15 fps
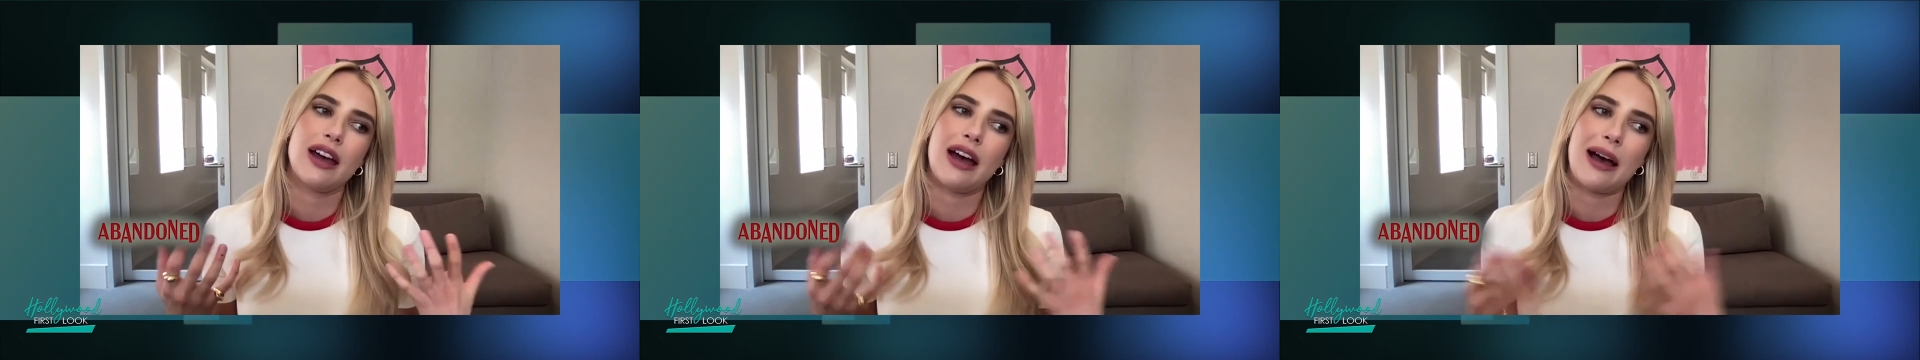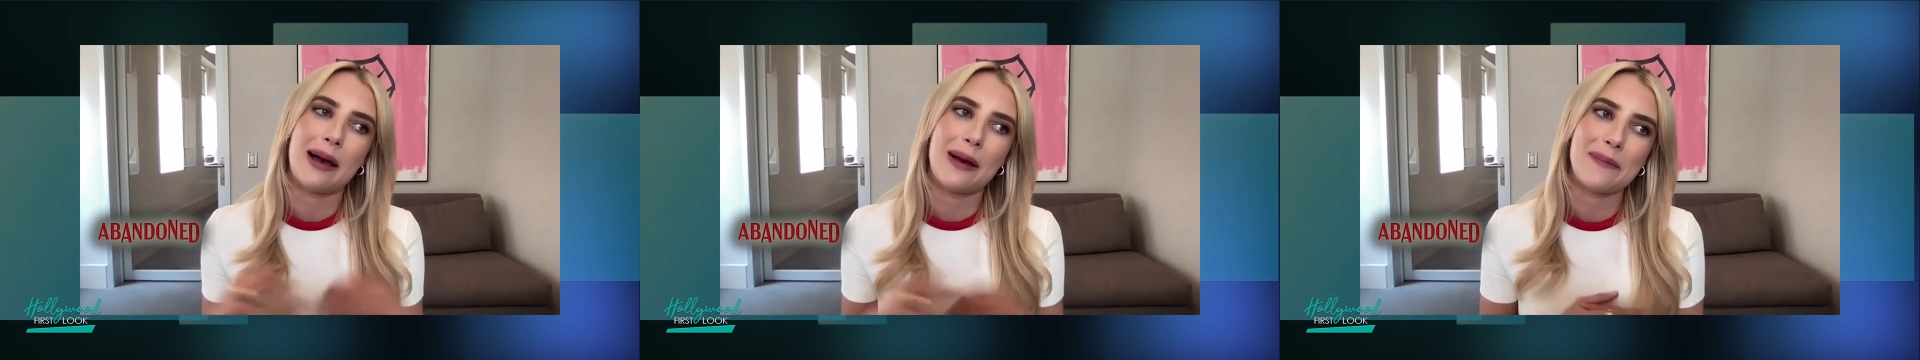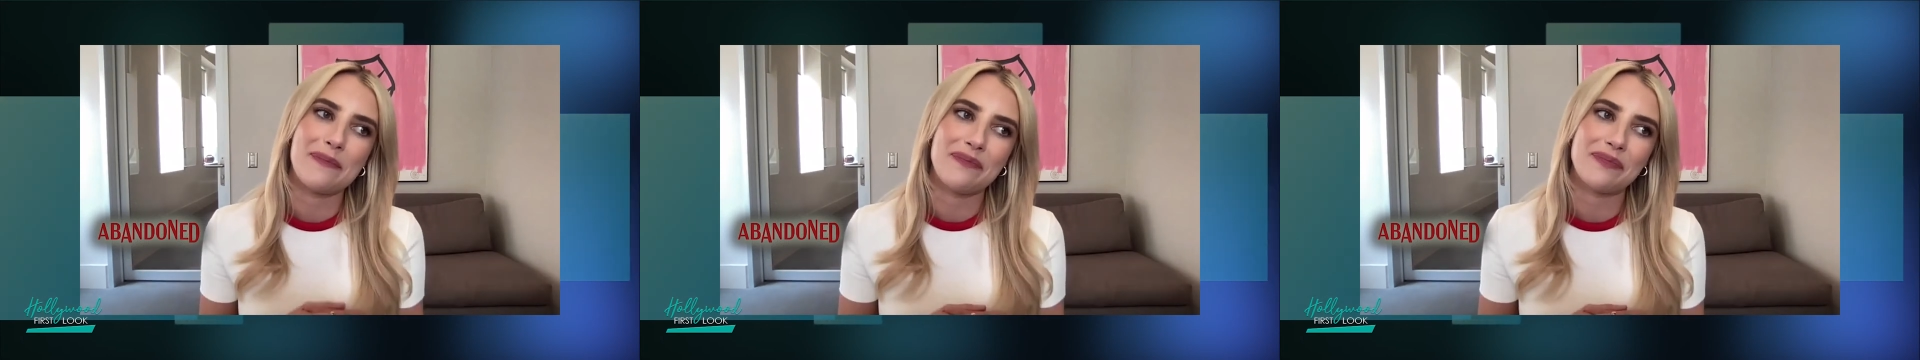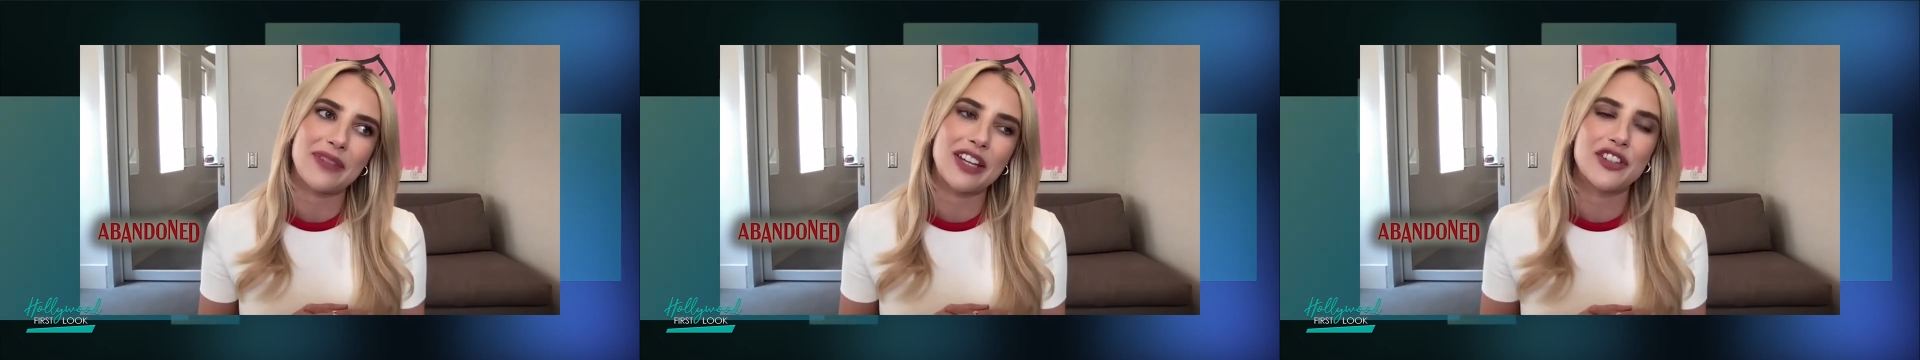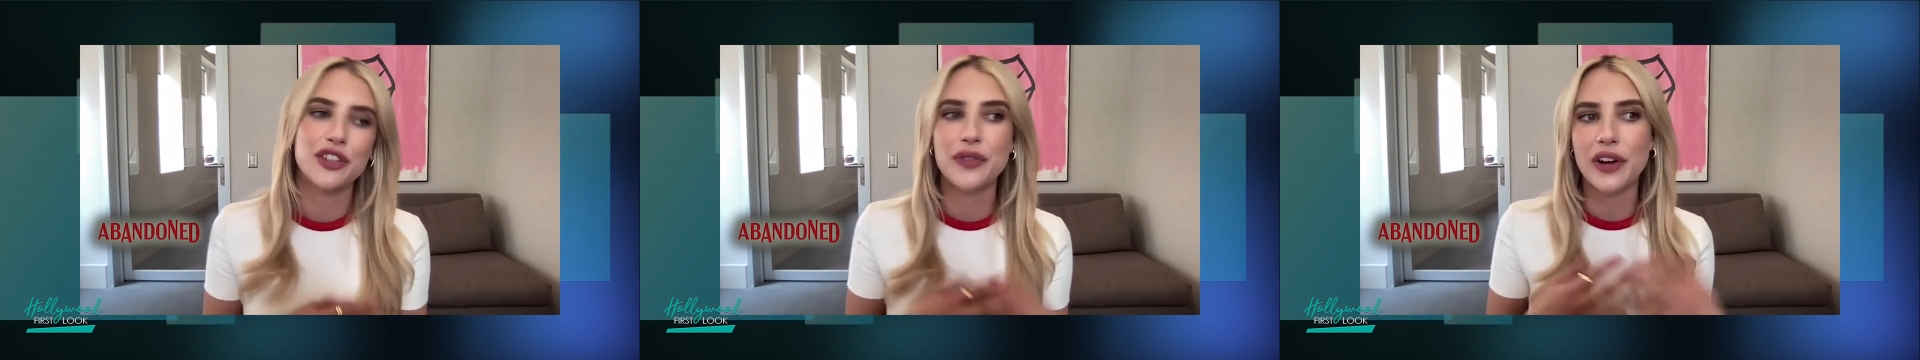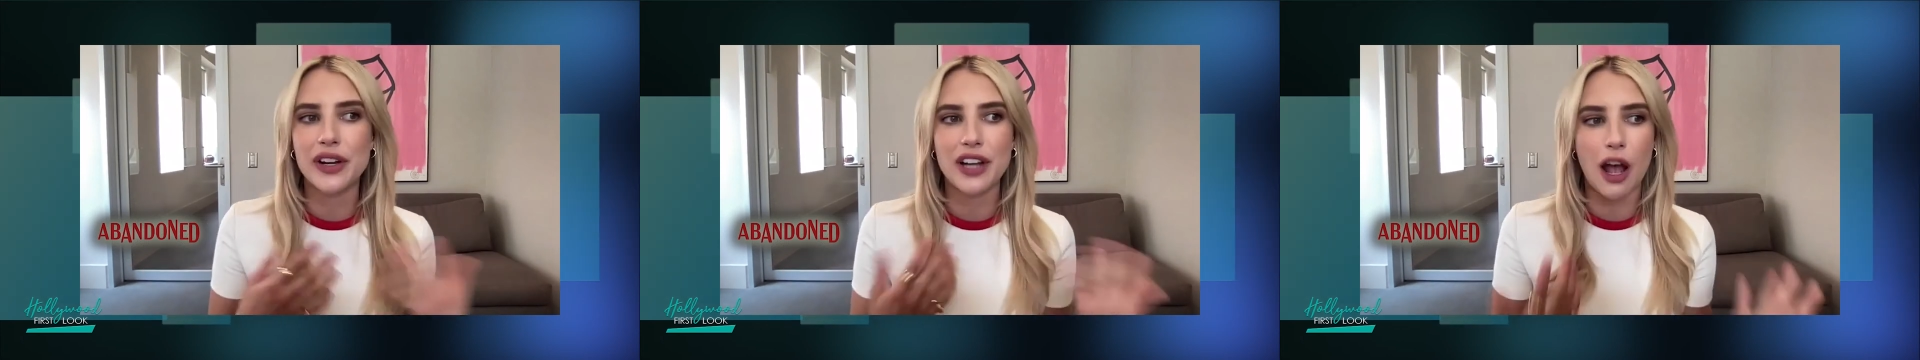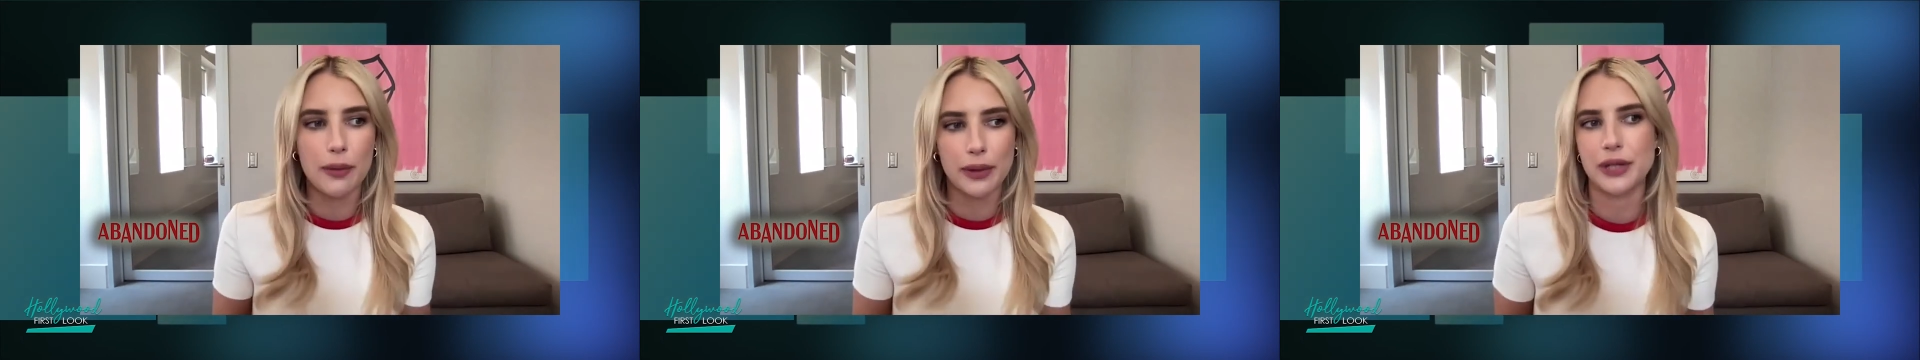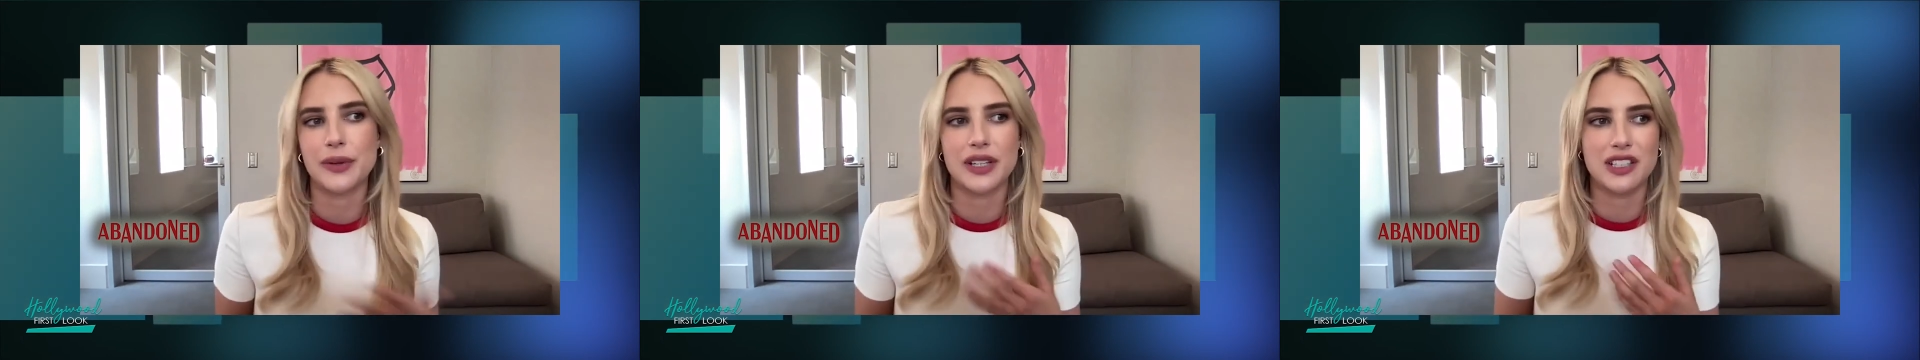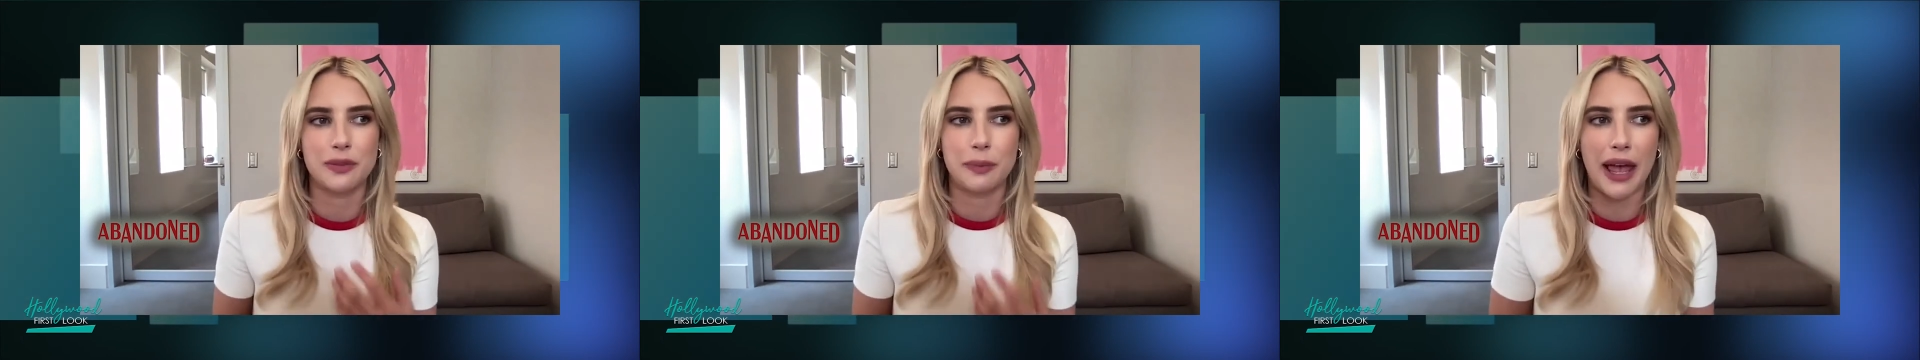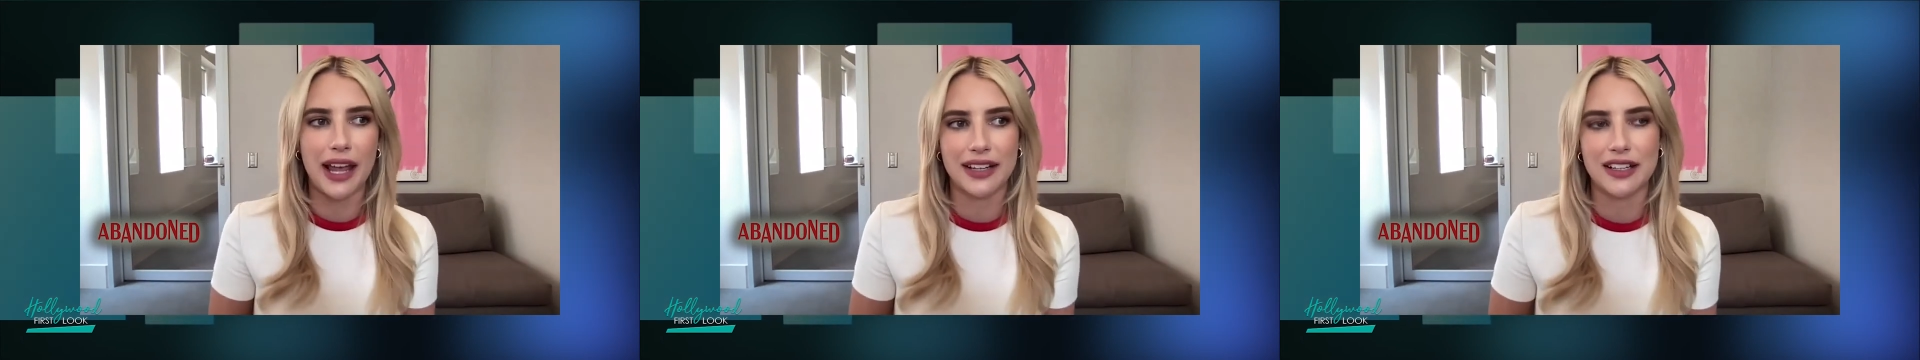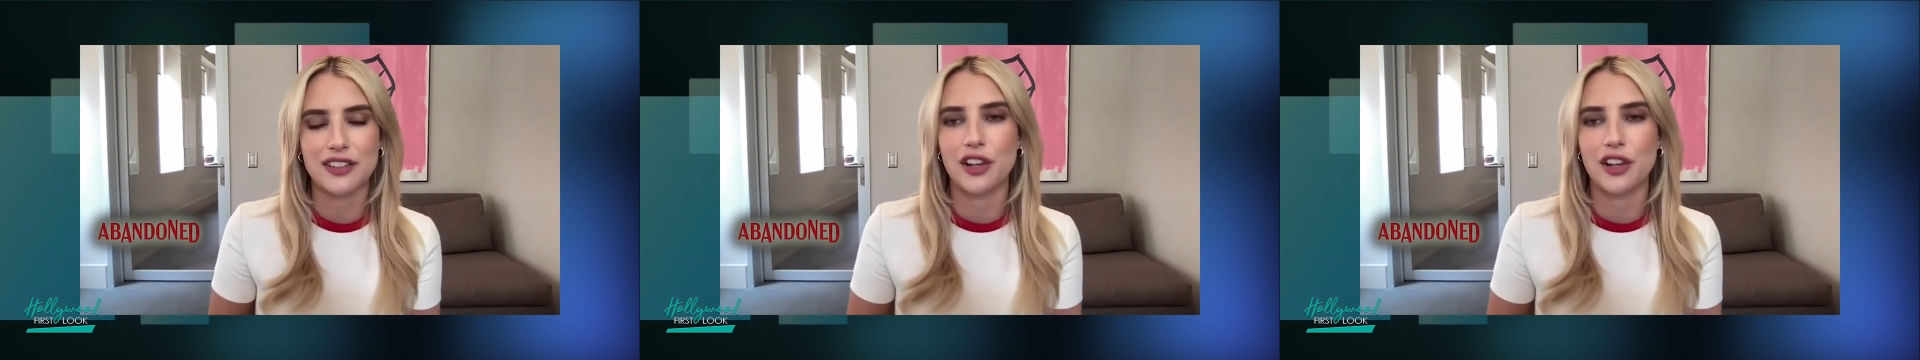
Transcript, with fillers: it's just very not what you expect.